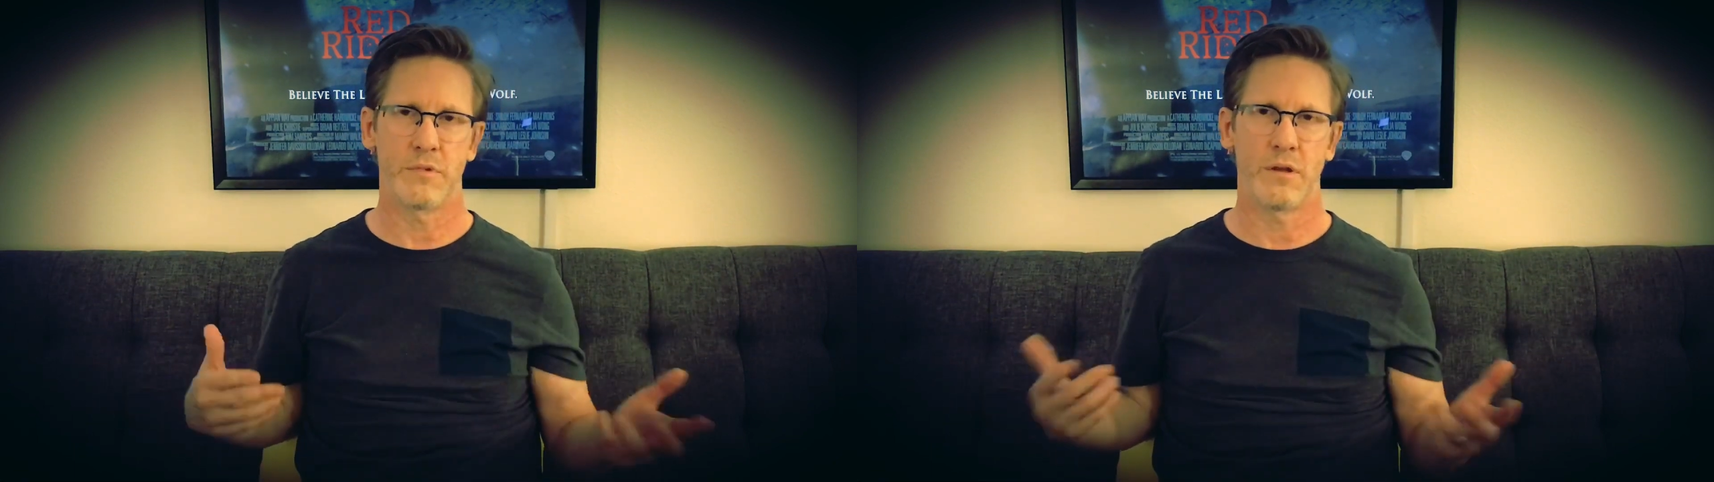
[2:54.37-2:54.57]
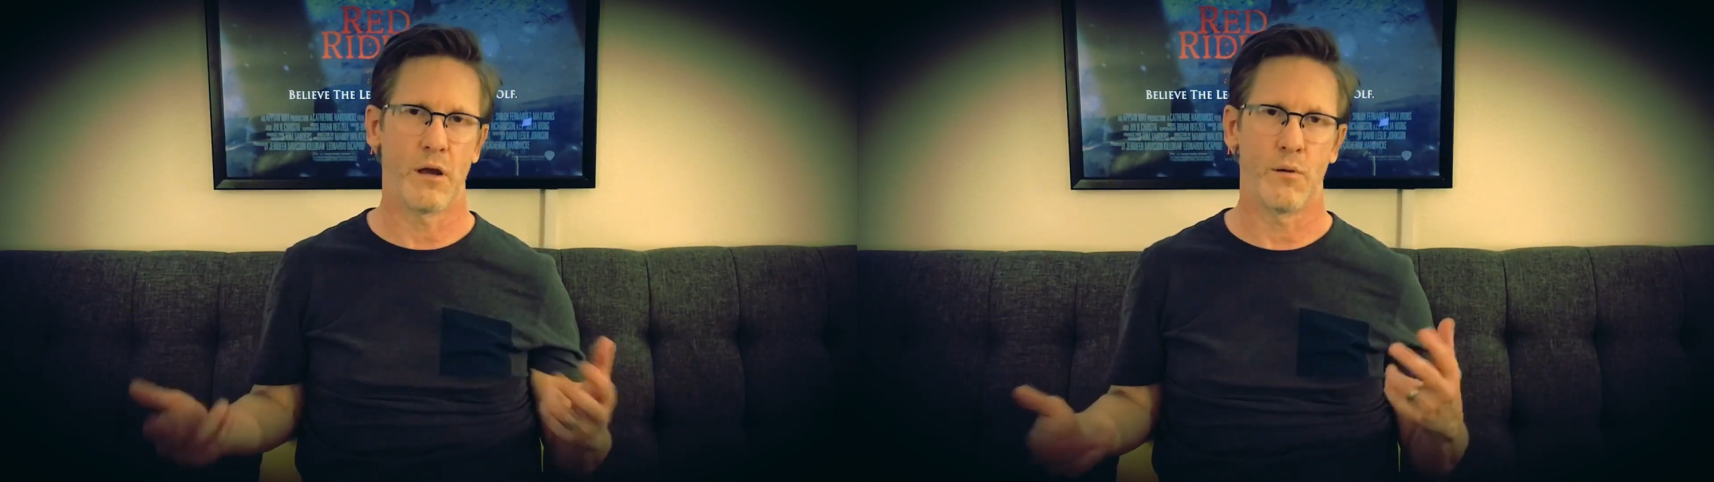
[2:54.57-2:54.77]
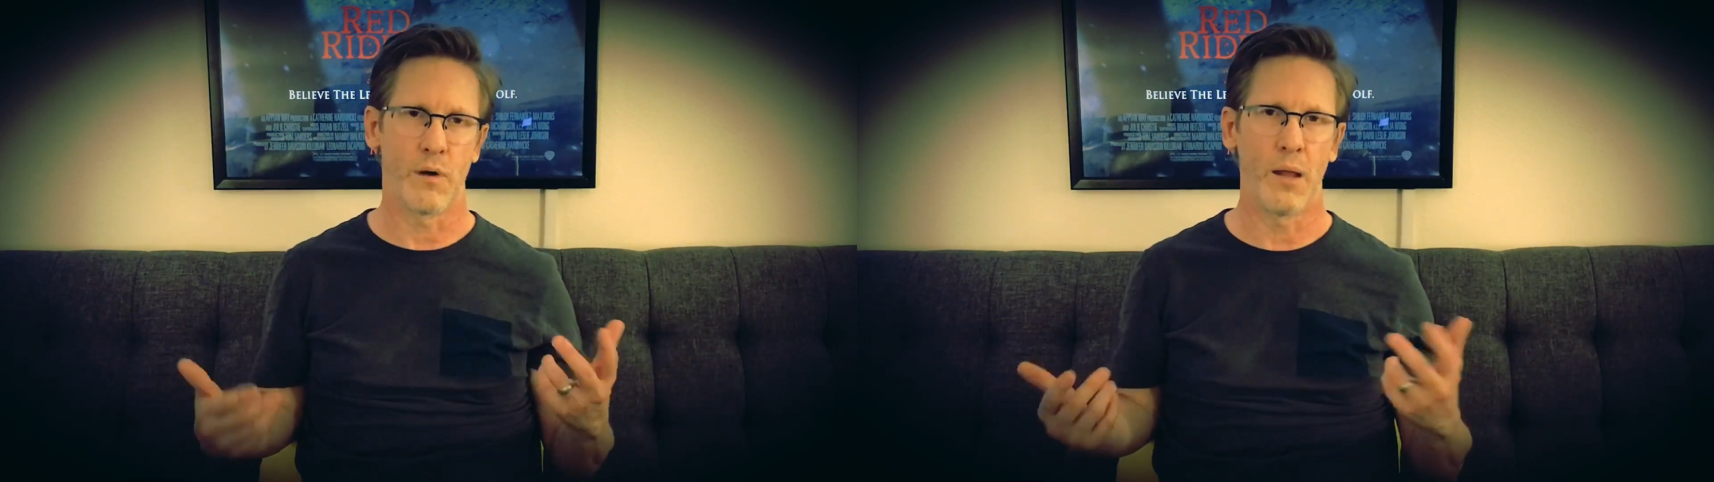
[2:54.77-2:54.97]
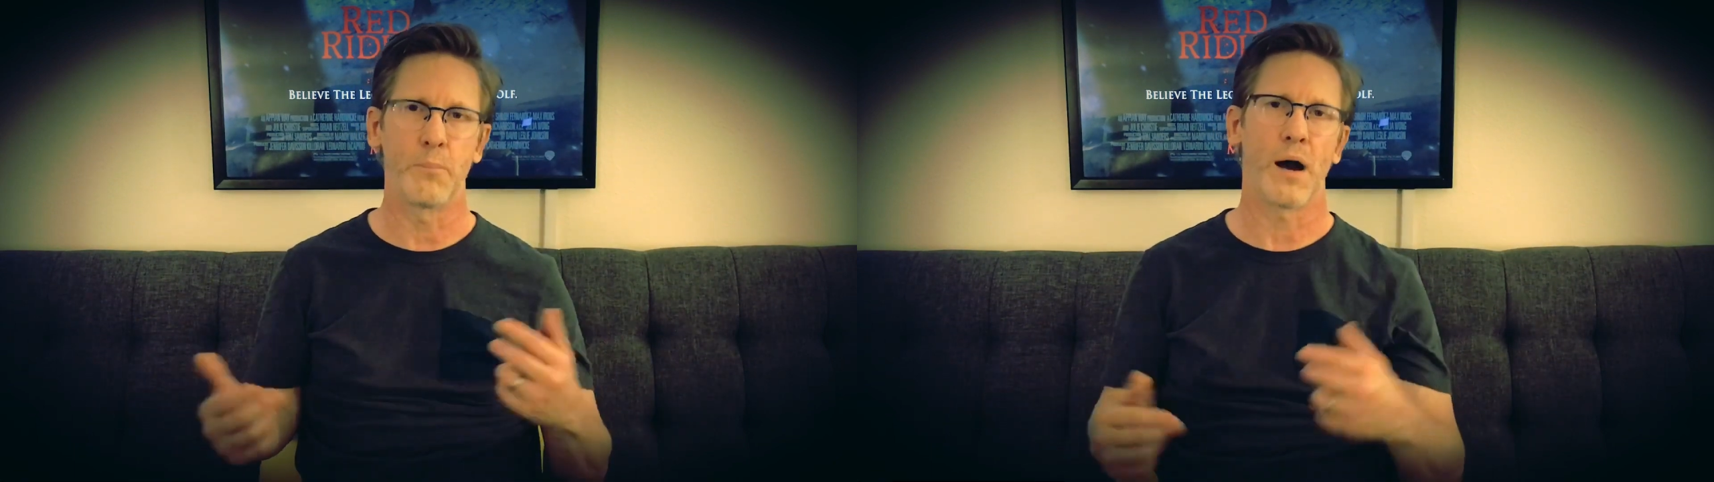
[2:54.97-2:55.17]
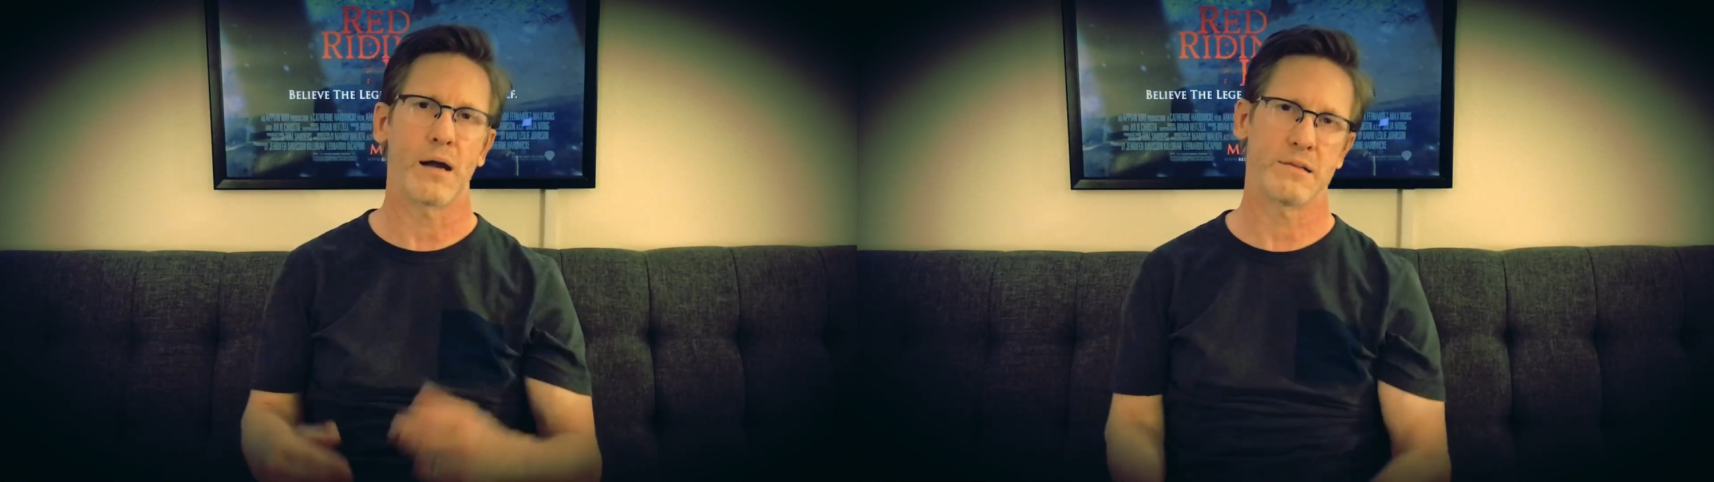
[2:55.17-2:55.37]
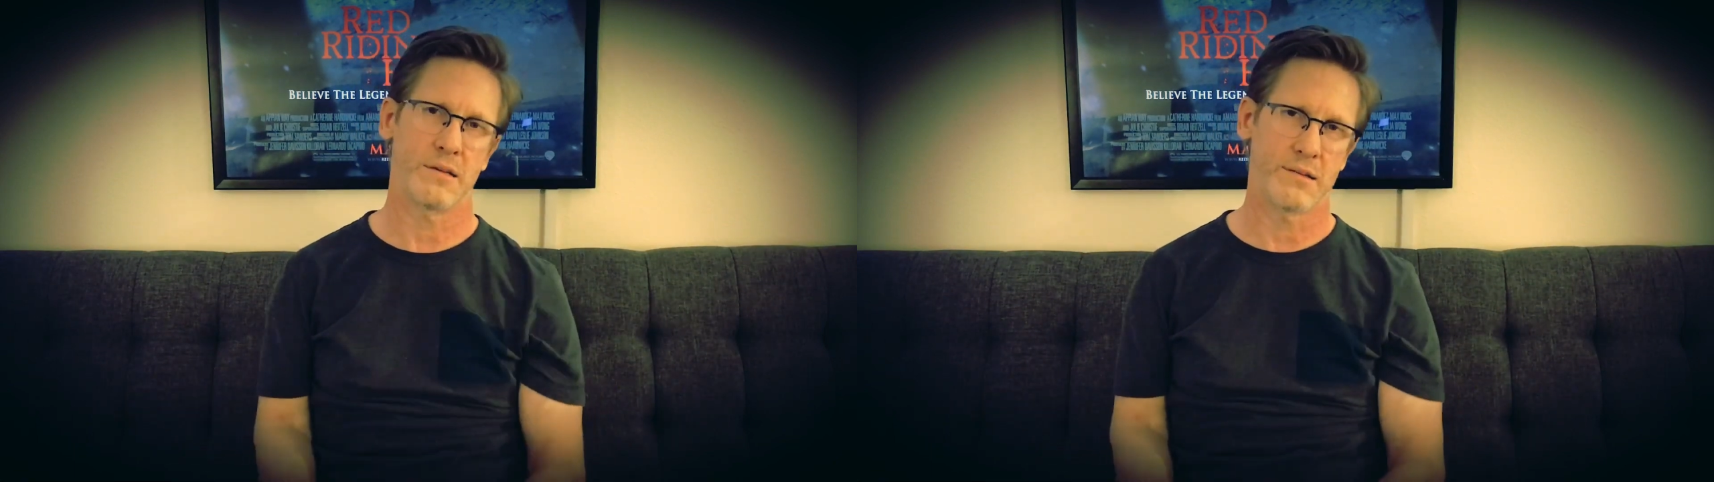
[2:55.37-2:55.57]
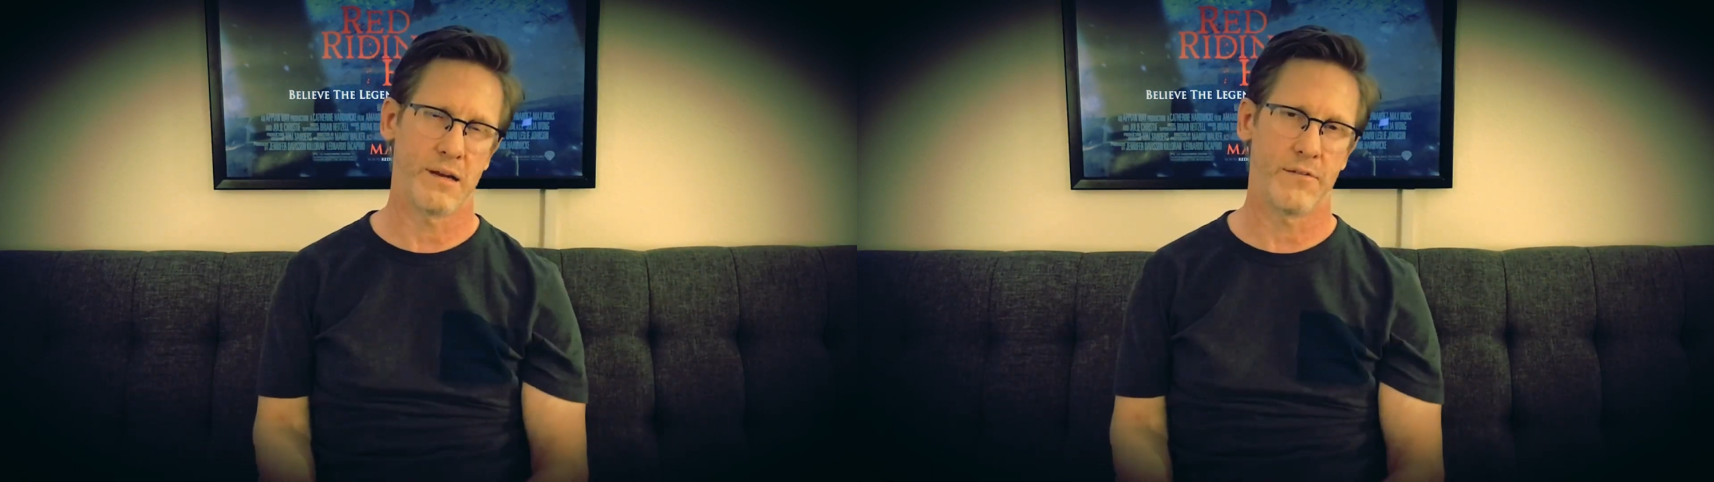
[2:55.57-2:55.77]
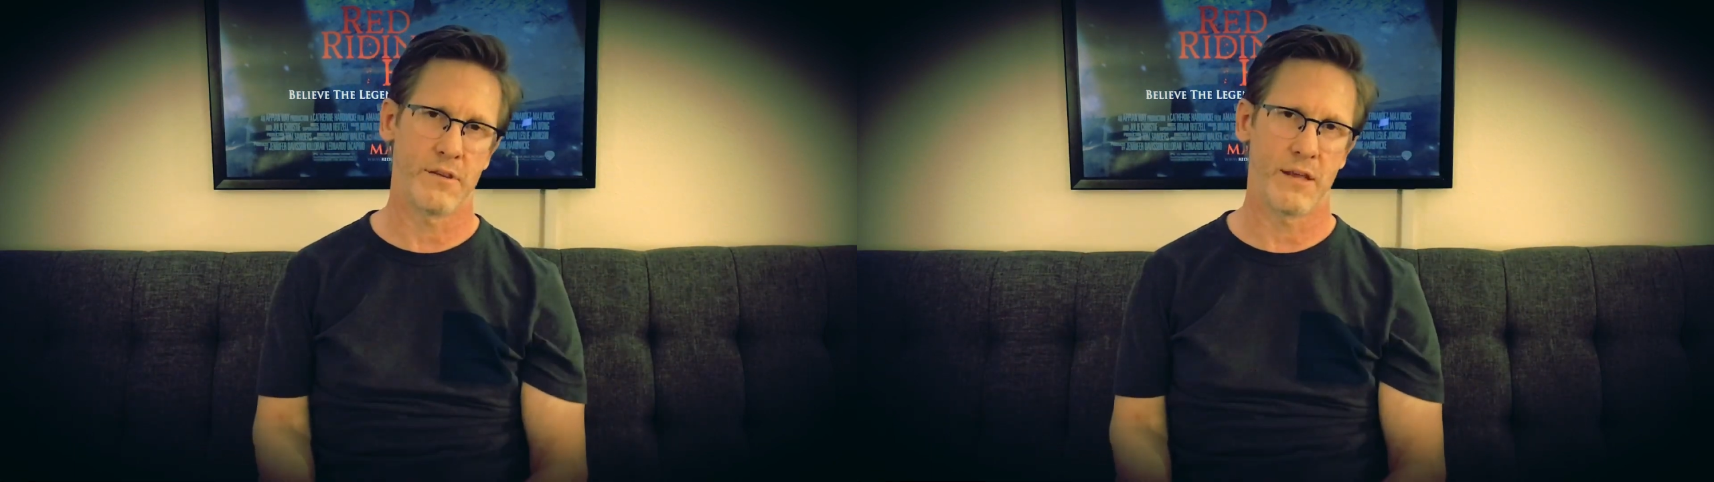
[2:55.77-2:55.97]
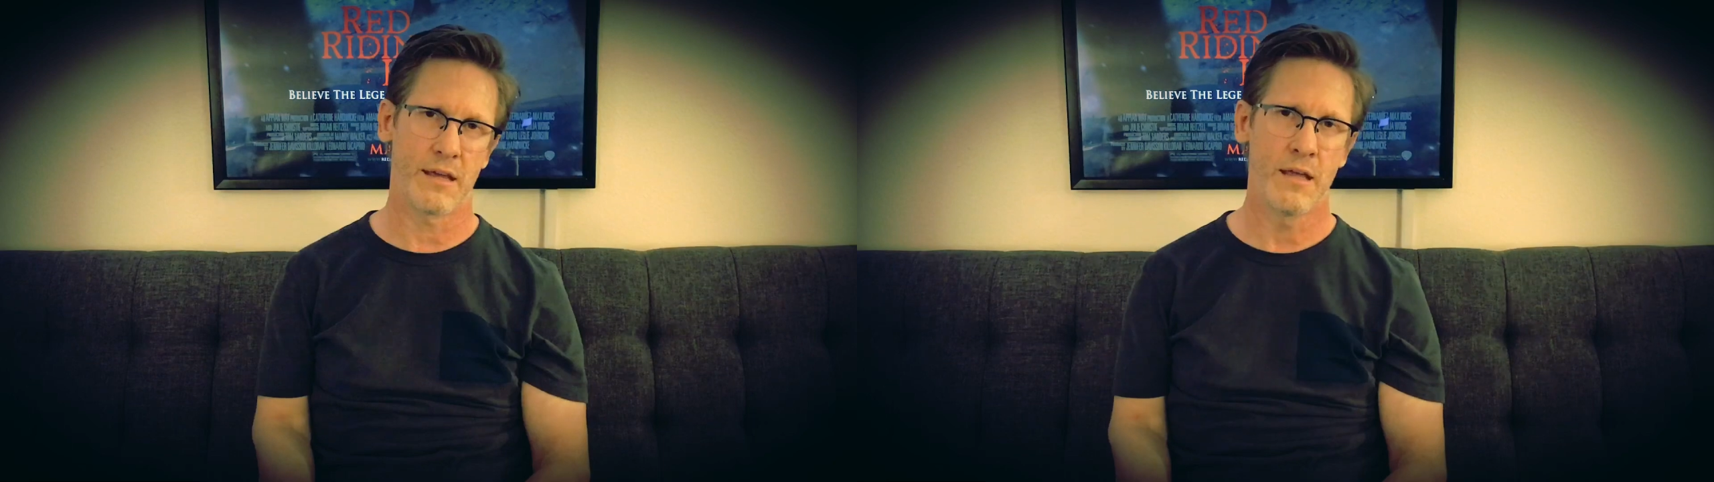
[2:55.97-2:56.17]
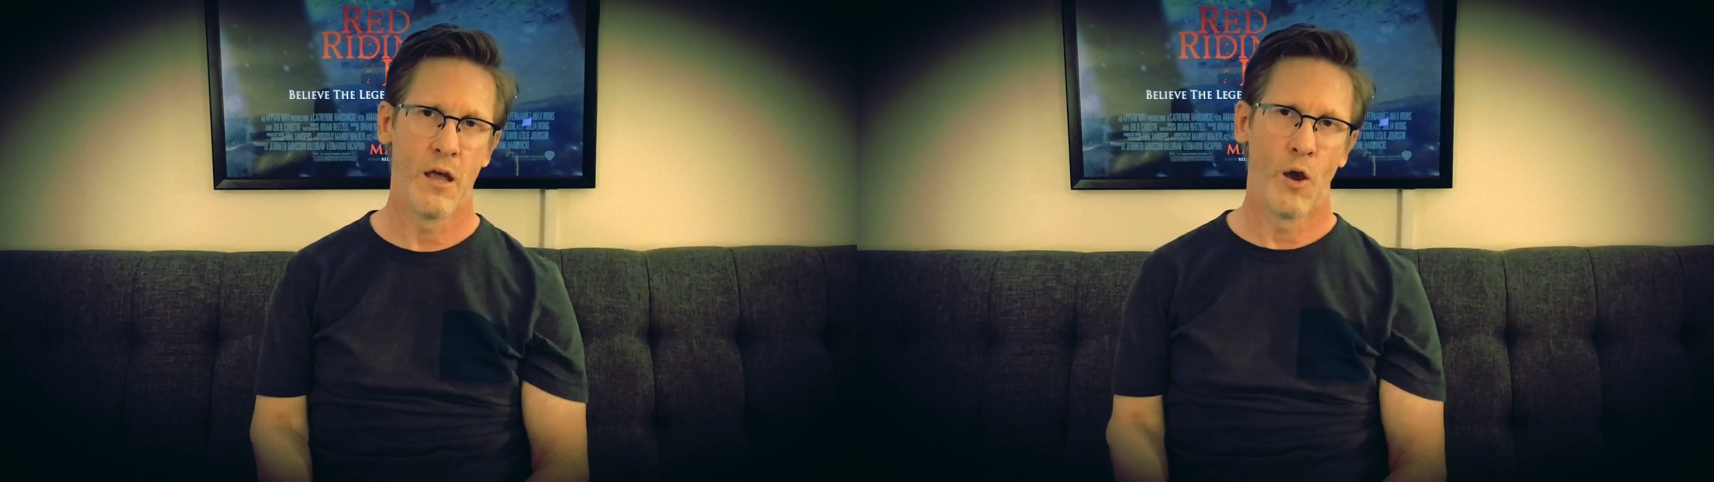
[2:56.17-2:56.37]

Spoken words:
unboxings and everything.